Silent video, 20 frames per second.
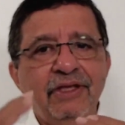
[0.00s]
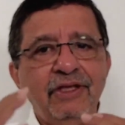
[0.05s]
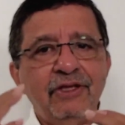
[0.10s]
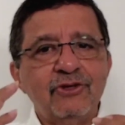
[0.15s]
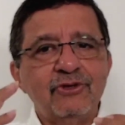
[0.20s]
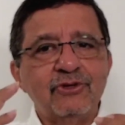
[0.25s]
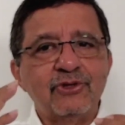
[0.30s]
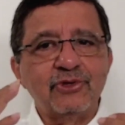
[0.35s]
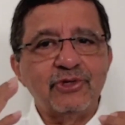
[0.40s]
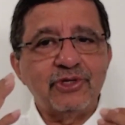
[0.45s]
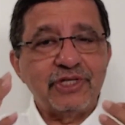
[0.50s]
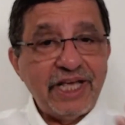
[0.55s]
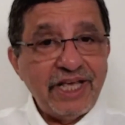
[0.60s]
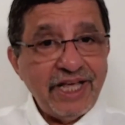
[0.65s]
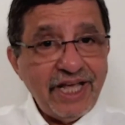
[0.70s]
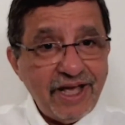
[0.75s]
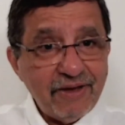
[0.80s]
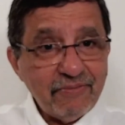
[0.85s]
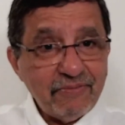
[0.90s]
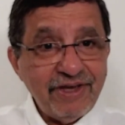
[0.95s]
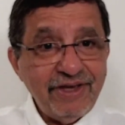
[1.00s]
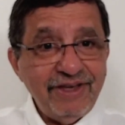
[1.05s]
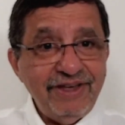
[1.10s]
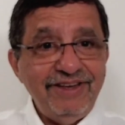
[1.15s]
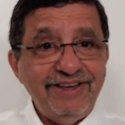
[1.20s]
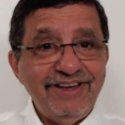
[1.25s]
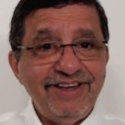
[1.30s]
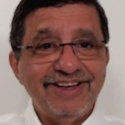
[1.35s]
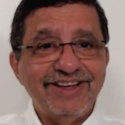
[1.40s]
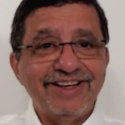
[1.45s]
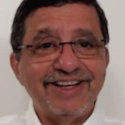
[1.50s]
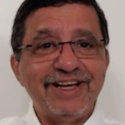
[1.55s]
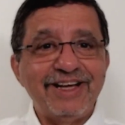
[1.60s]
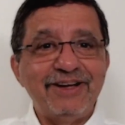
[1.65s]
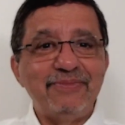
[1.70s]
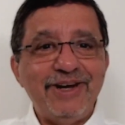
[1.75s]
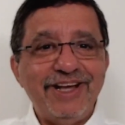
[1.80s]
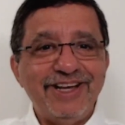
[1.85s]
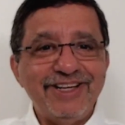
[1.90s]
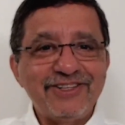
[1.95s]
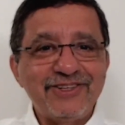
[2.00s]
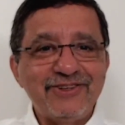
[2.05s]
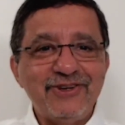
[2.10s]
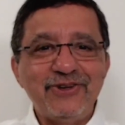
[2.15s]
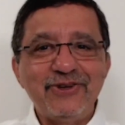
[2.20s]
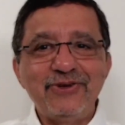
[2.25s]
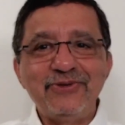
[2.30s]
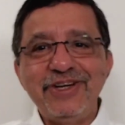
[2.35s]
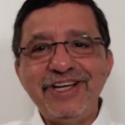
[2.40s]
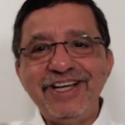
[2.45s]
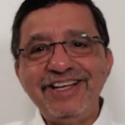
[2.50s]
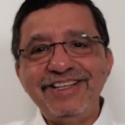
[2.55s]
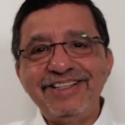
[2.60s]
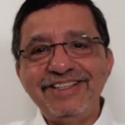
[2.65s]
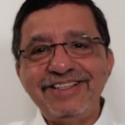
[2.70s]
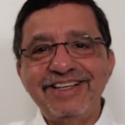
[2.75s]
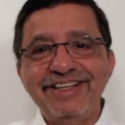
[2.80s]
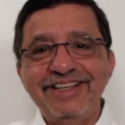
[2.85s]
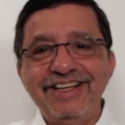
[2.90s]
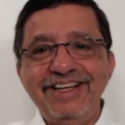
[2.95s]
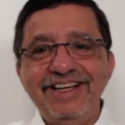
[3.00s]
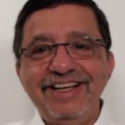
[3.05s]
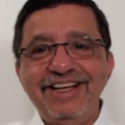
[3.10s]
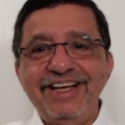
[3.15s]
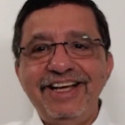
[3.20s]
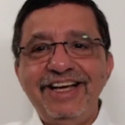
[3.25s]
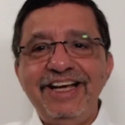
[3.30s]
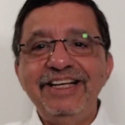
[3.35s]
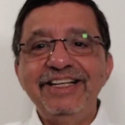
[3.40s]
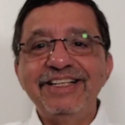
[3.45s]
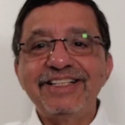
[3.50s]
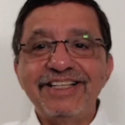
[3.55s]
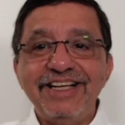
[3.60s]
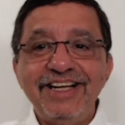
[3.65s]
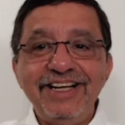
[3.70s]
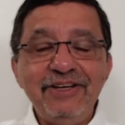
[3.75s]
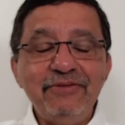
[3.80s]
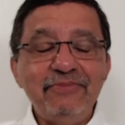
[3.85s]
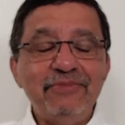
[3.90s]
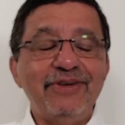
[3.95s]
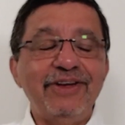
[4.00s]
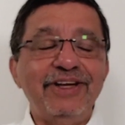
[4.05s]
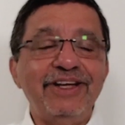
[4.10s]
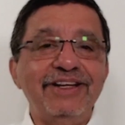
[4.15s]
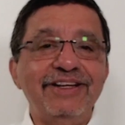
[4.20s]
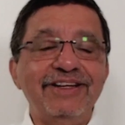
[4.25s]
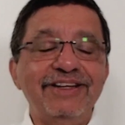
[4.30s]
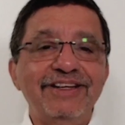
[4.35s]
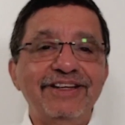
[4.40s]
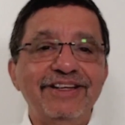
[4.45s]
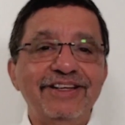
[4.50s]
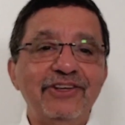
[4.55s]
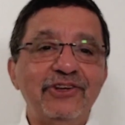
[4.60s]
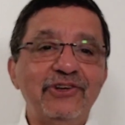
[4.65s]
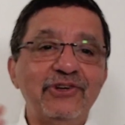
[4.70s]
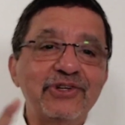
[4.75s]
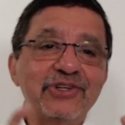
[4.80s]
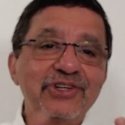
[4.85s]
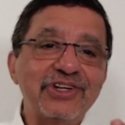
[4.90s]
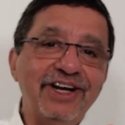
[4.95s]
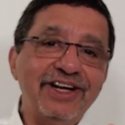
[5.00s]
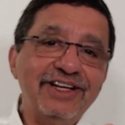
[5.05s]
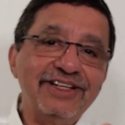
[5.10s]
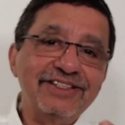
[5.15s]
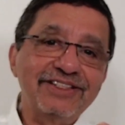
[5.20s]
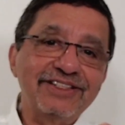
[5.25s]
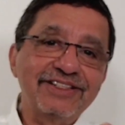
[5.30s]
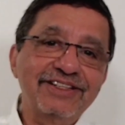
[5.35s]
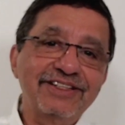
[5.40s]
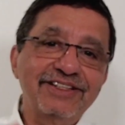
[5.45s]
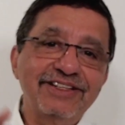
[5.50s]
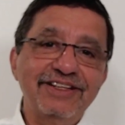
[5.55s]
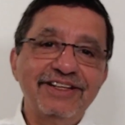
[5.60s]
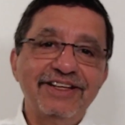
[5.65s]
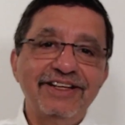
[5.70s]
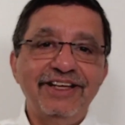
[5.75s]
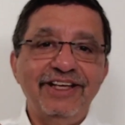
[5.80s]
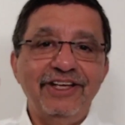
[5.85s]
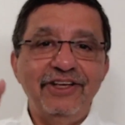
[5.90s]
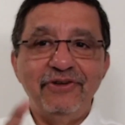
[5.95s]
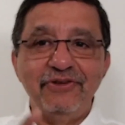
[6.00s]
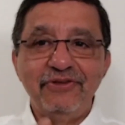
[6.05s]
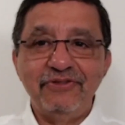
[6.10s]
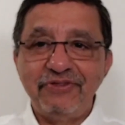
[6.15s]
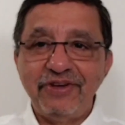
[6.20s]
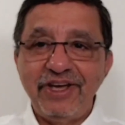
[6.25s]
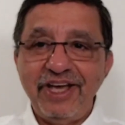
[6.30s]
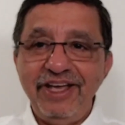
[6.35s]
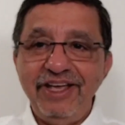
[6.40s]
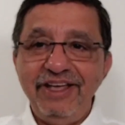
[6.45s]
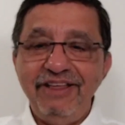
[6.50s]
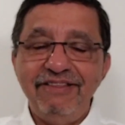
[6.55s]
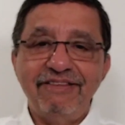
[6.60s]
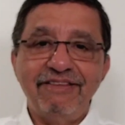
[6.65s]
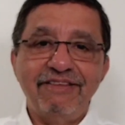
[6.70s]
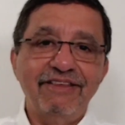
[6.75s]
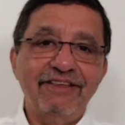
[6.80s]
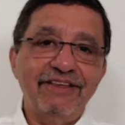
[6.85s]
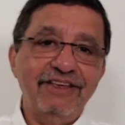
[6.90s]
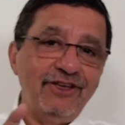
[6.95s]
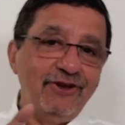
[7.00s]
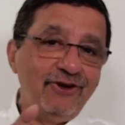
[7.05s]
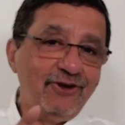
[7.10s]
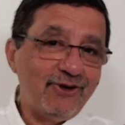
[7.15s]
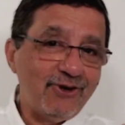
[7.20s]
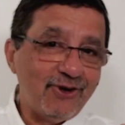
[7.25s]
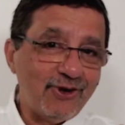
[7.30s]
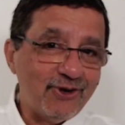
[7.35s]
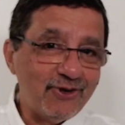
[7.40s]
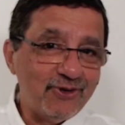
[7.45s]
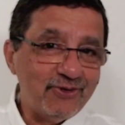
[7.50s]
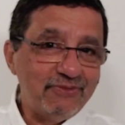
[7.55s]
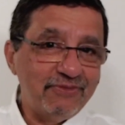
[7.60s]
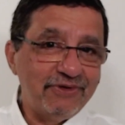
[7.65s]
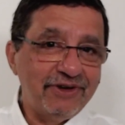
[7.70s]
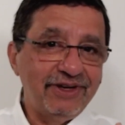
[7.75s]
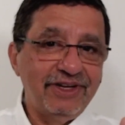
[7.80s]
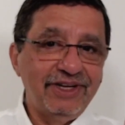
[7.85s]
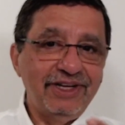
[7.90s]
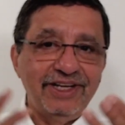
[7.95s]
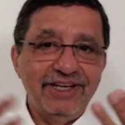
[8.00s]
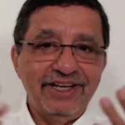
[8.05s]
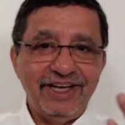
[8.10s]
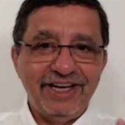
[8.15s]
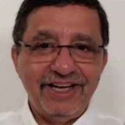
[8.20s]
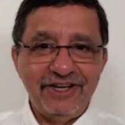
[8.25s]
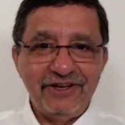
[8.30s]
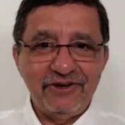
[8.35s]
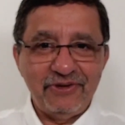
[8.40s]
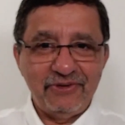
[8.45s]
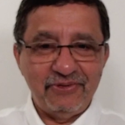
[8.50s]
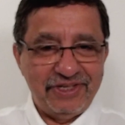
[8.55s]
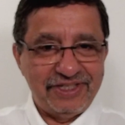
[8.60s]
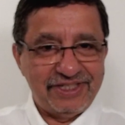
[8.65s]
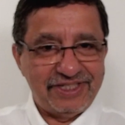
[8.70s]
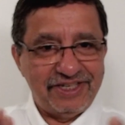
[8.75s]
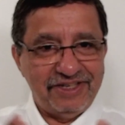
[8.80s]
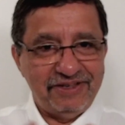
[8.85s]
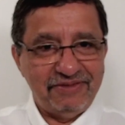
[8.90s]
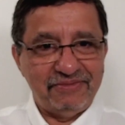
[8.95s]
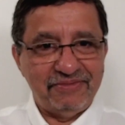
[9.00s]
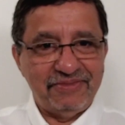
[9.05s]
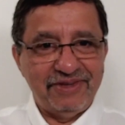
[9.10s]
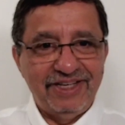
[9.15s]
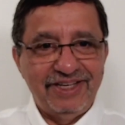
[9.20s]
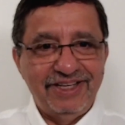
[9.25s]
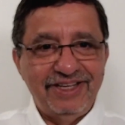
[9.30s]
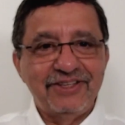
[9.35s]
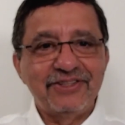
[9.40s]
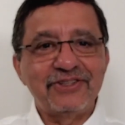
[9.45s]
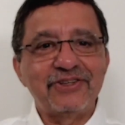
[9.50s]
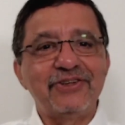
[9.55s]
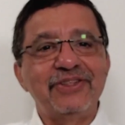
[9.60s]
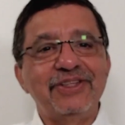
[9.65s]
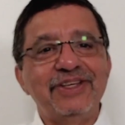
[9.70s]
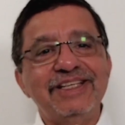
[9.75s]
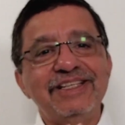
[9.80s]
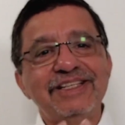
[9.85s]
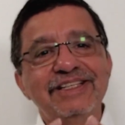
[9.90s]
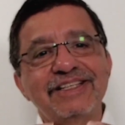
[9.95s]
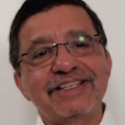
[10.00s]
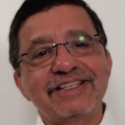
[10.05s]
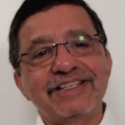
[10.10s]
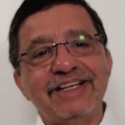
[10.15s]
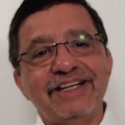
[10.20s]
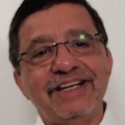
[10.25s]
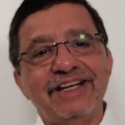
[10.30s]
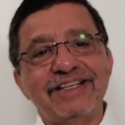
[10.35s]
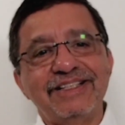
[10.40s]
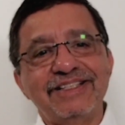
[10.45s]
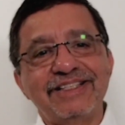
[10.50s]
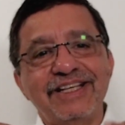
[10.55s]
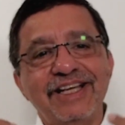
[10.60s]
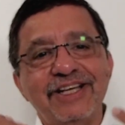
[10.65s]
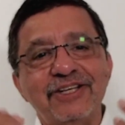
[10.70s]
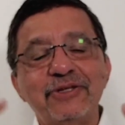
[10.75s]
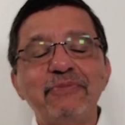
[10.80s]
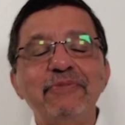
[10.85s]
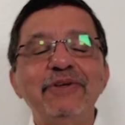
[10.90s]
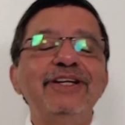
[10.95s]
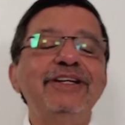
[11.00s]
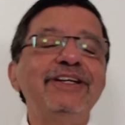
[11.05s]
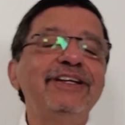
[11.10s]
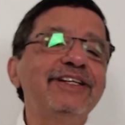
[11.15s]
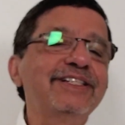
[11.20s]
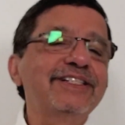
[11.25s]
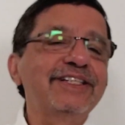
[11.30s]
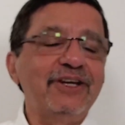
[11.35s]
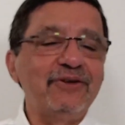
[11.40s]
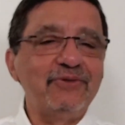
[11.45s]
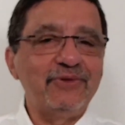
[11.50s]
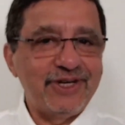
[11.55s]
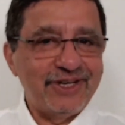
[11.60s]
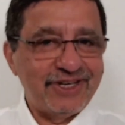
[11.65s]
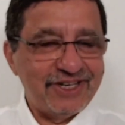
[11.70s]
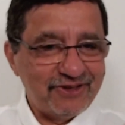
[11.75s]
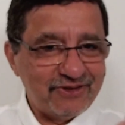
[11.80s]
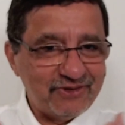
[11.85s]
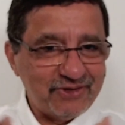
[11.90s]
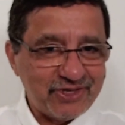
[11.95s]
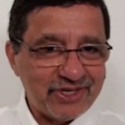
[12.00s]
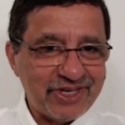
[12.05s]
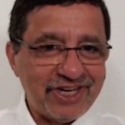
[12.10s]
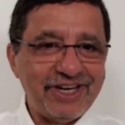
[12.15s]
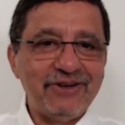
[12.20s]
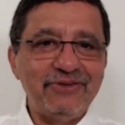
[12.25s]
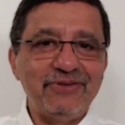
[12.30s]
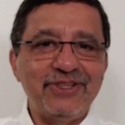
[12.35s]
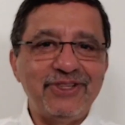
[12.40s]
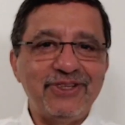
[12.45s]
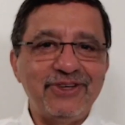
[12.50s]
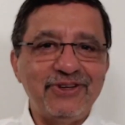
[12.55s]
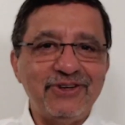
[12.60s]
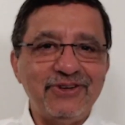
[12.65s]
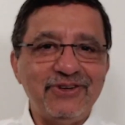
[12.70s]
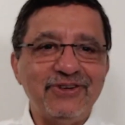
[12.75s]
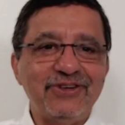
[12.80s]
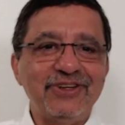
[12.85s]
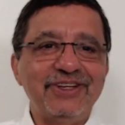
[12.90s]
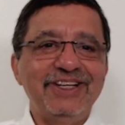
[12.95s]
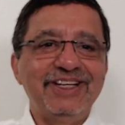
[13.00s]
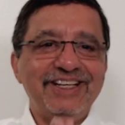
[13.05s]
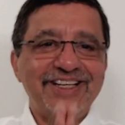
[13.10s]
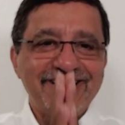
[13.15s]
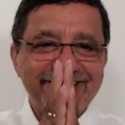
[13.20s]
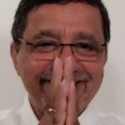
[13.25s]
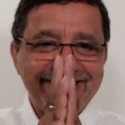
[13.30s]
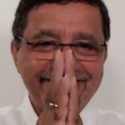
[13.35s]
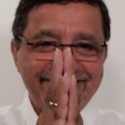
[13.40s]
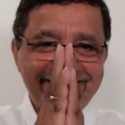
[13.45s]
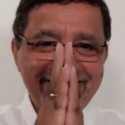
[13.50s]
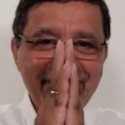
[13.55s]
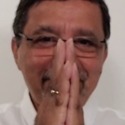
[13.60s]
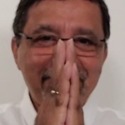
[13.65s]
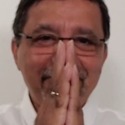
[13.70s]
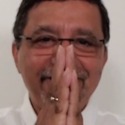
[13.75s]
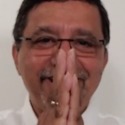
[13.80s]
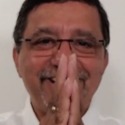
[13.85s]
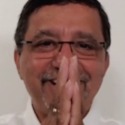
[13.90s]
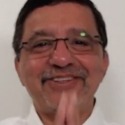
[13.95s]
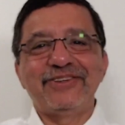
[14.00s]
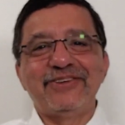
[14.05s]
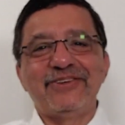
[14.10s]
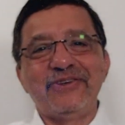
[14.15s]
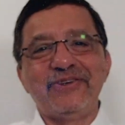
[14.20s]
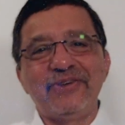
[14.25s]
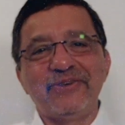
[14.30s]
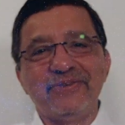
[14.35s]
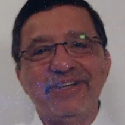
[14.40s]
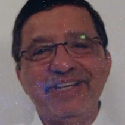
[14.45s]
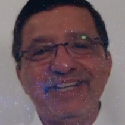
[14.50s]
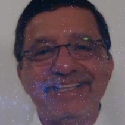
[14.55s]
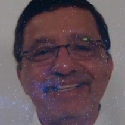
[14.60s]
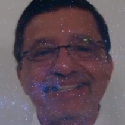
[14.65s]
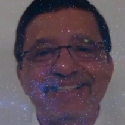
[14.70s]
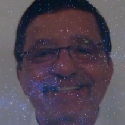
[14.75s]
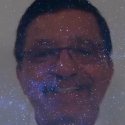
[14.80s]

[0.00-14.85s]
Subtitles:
So stay happy and blessed always, and celebrate your trust, your faith, your hope, and your wisdom. So this is the experience I wanted to share with you. Stay blessed always.